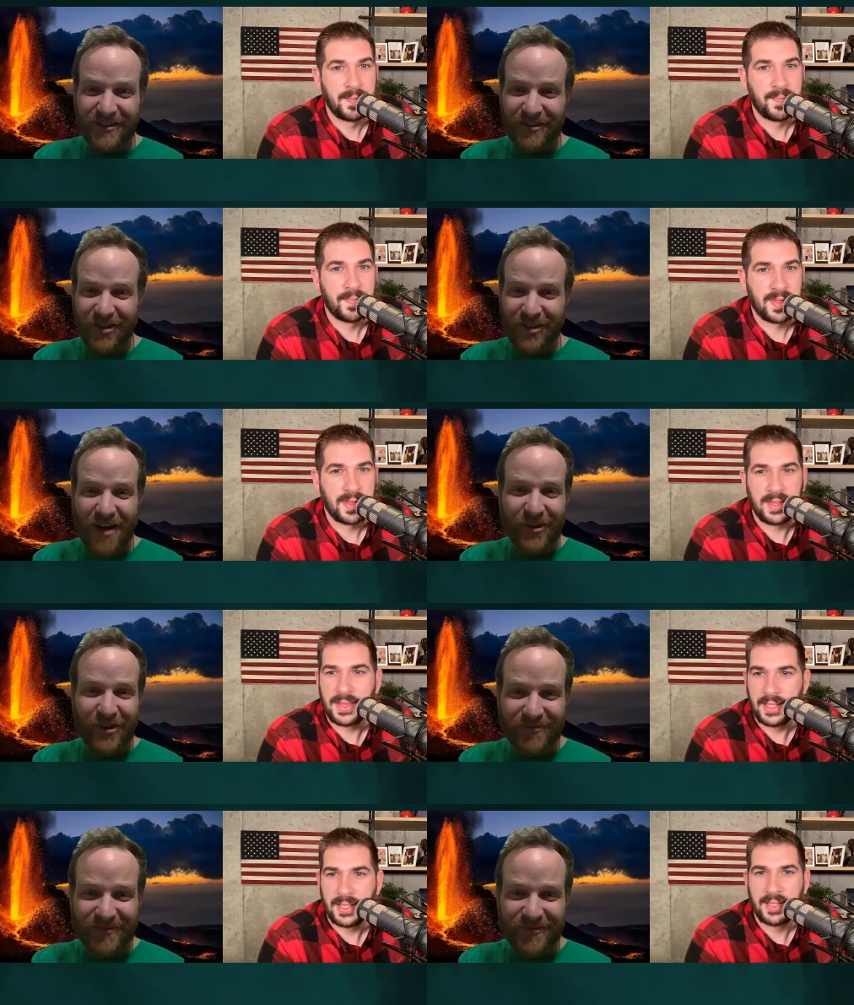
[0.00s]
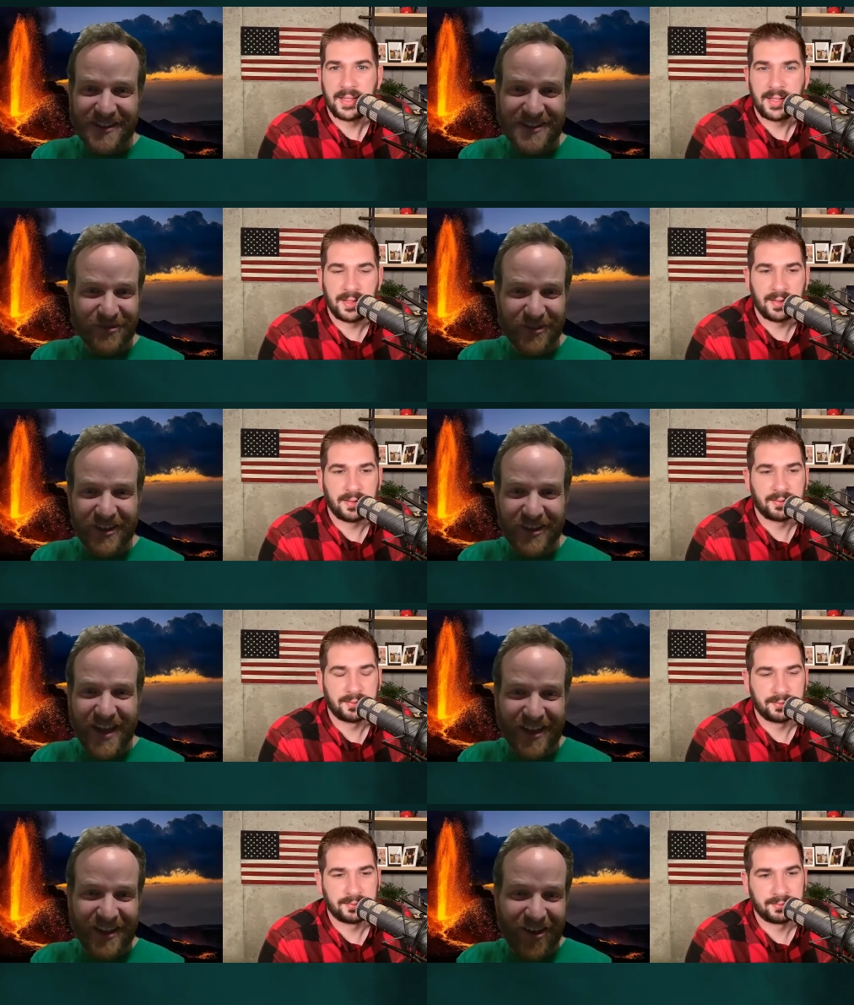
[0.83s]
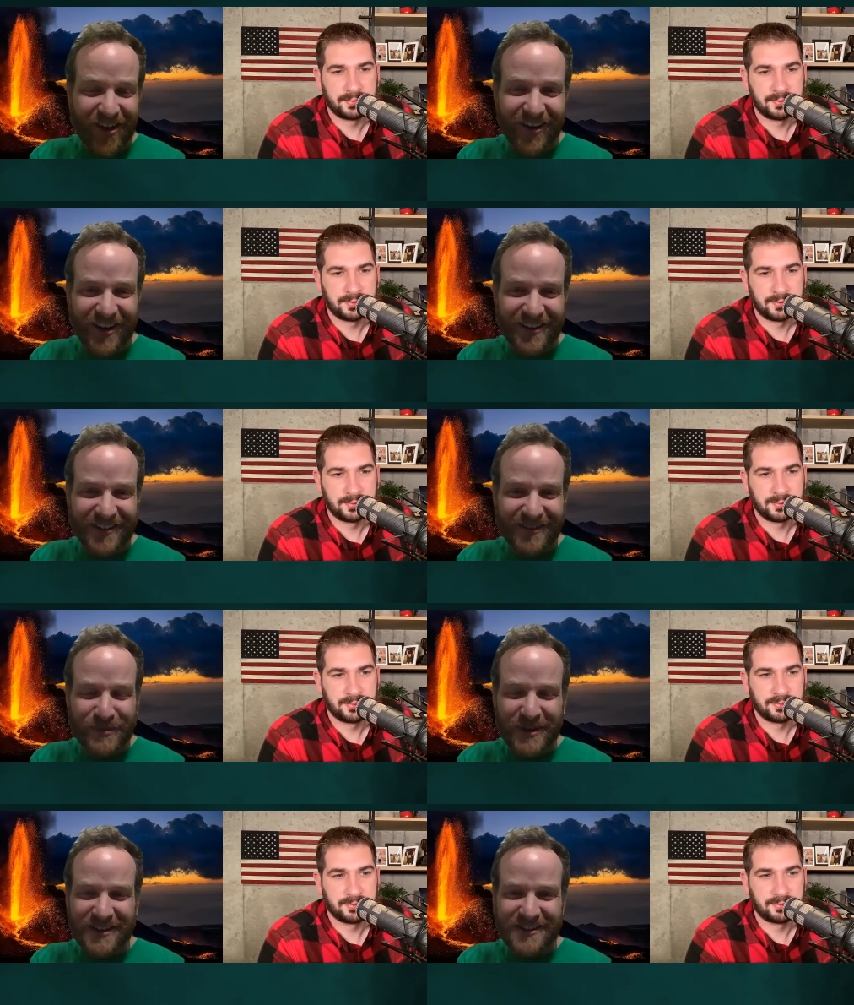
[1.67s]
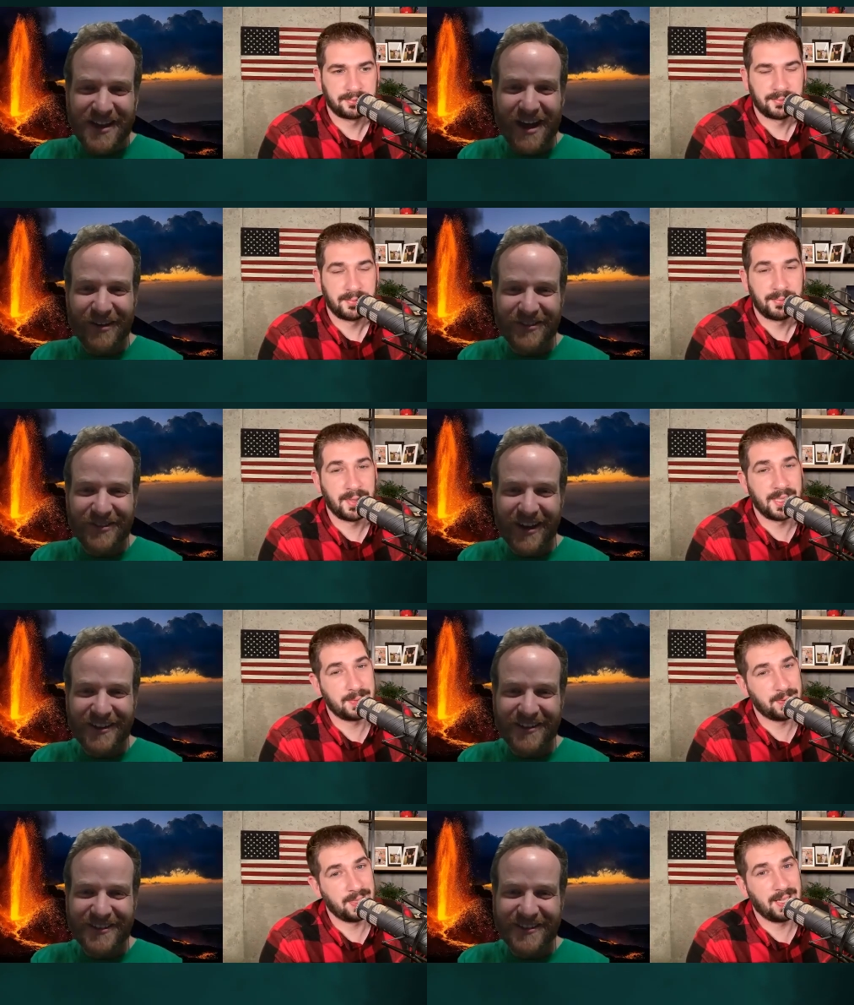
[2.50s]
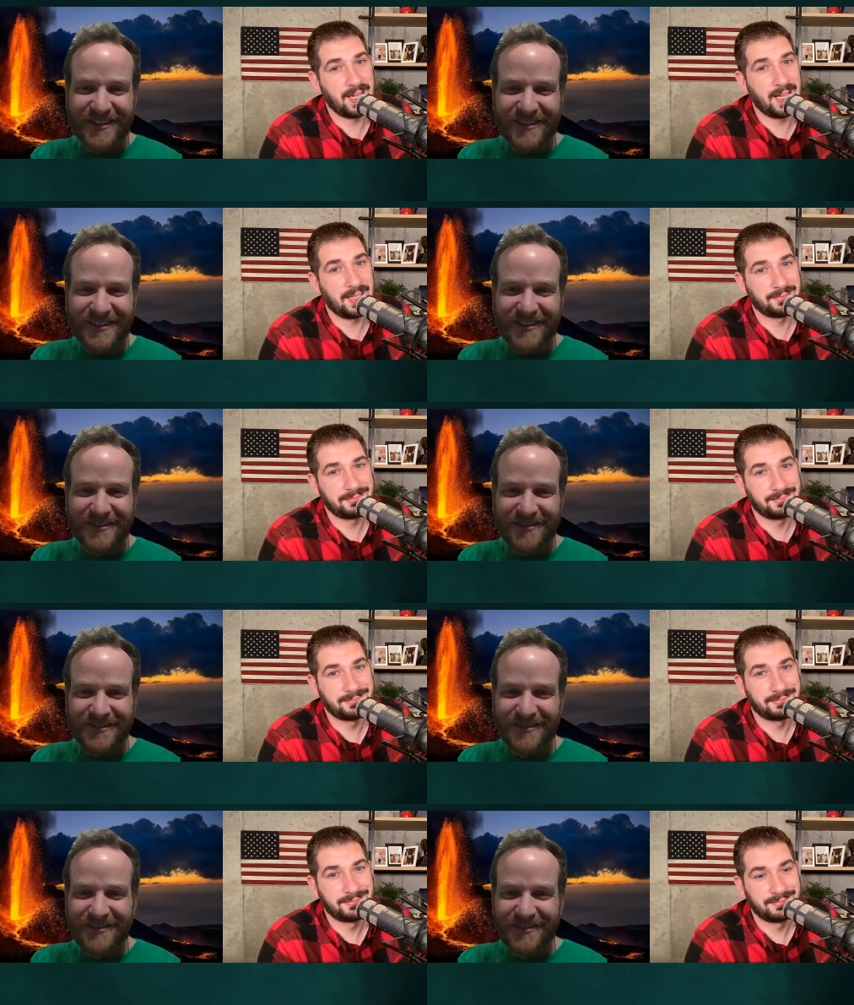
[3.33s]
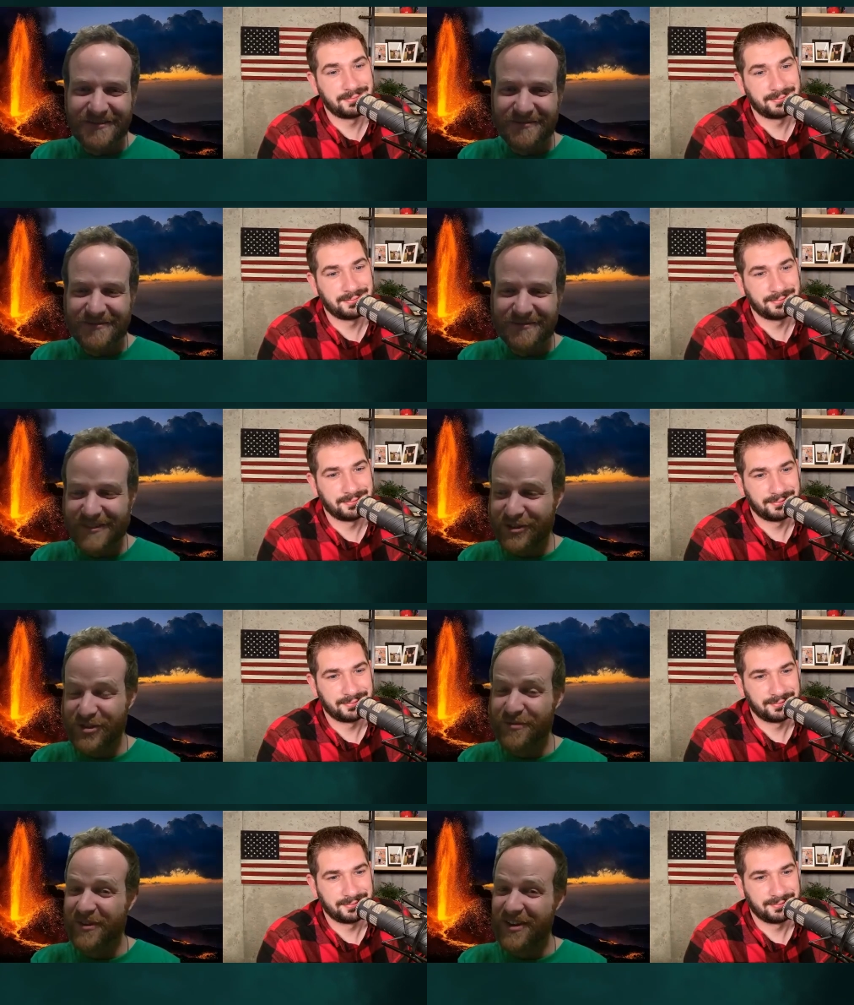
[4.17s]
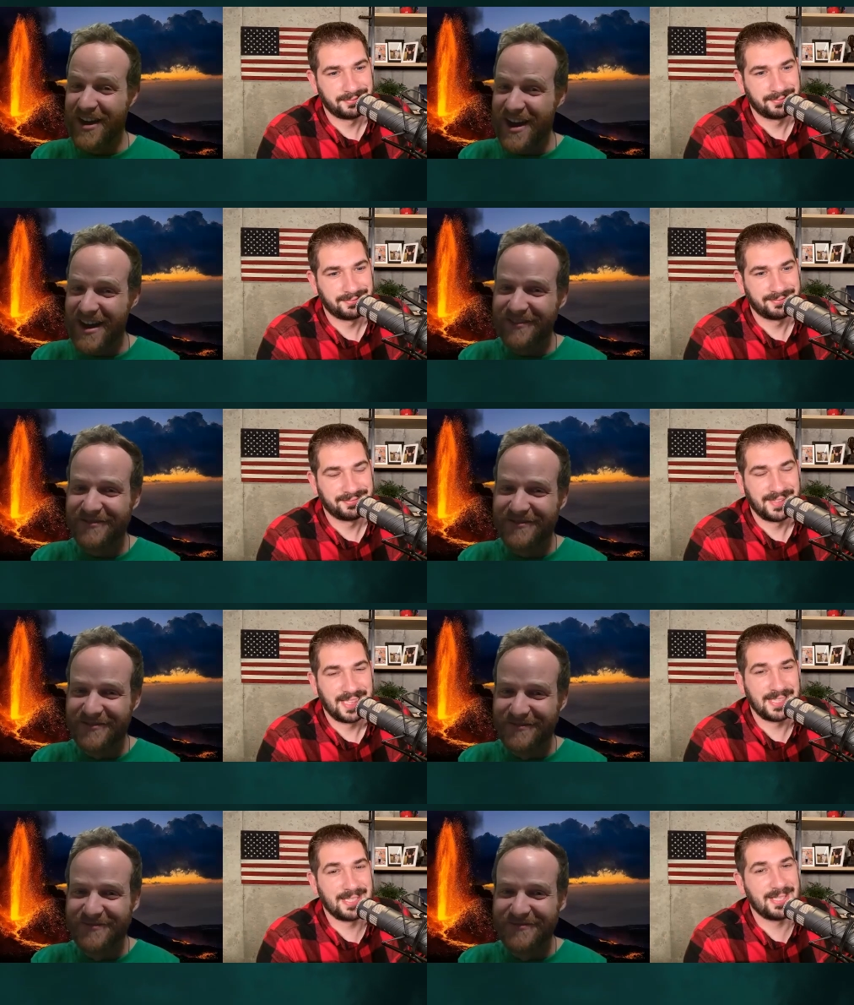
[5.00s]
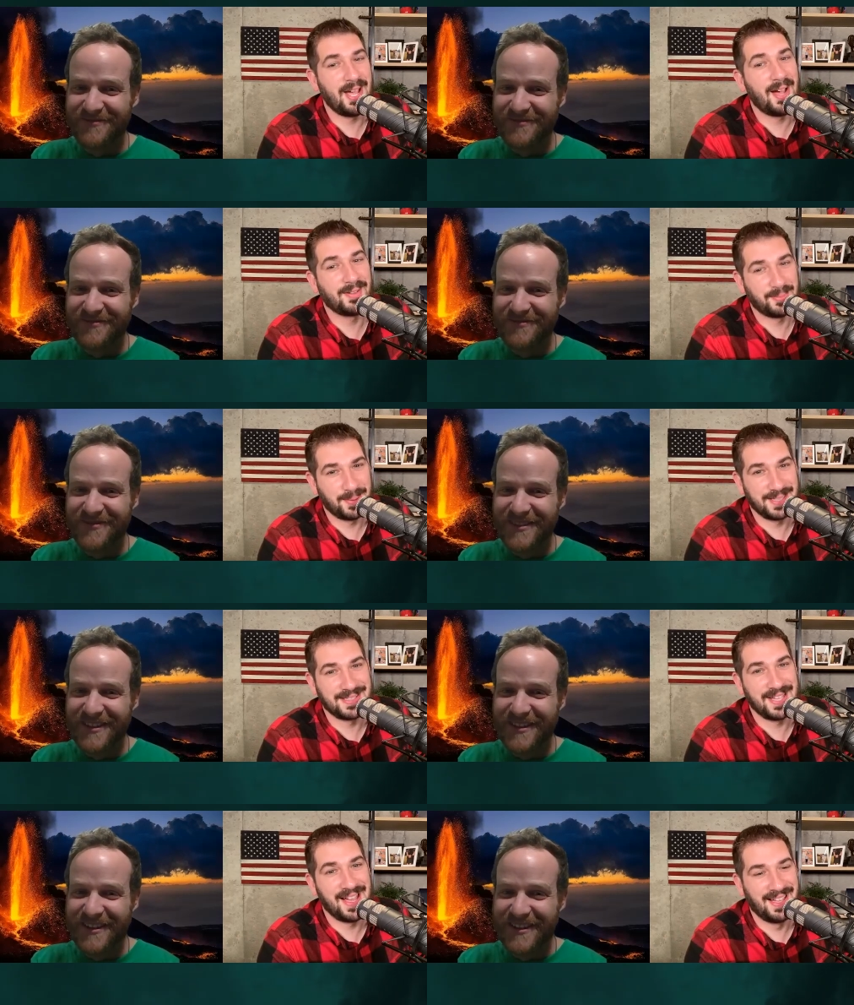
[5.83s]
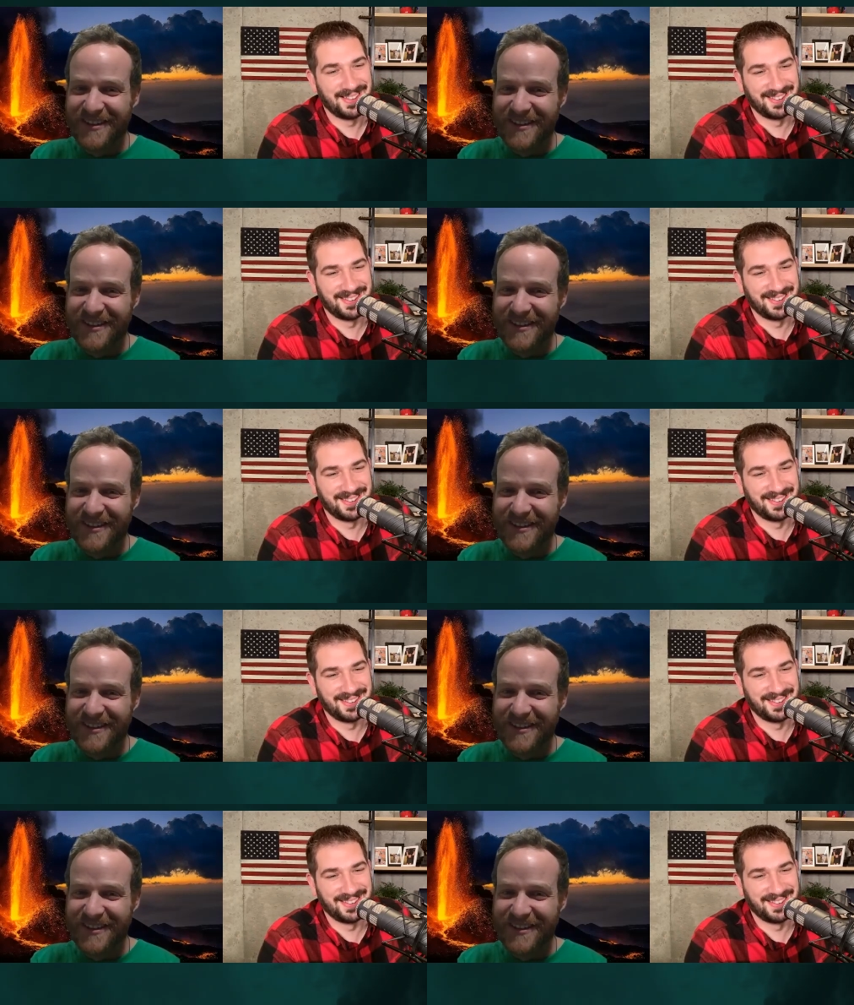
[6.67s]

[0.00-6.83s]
Speaker 1: lava isn't really that hard. It's pretty soft, right? But it's pretty hot. It's super hot.
Speaker 2: It's soft, but it's hot.